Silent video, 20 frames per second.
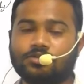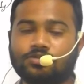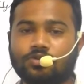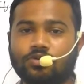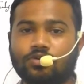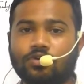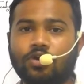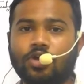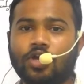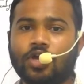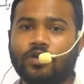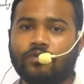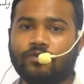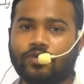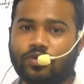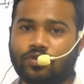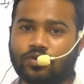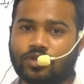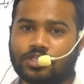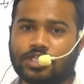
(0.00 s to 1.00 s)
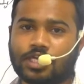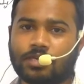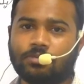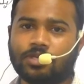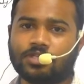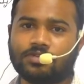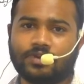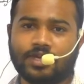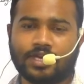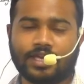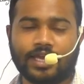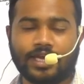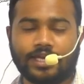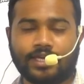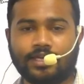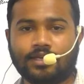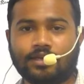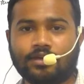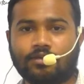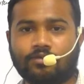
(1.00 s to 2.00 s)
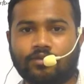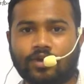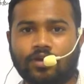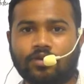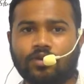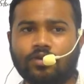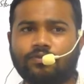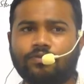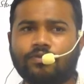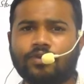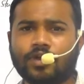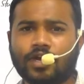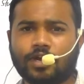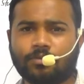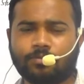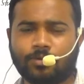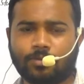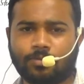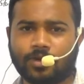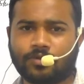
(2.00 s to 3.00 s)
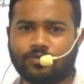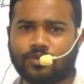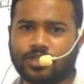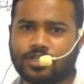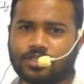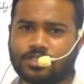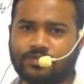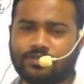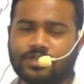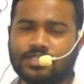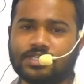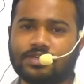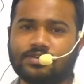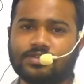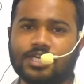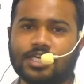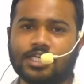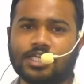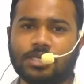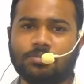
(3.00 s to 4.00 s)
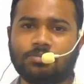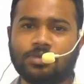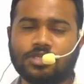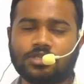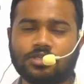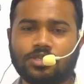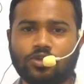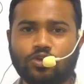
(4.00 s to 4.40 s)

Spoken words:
So we know the syllabus we are getting if we are prepared for the civil service examination.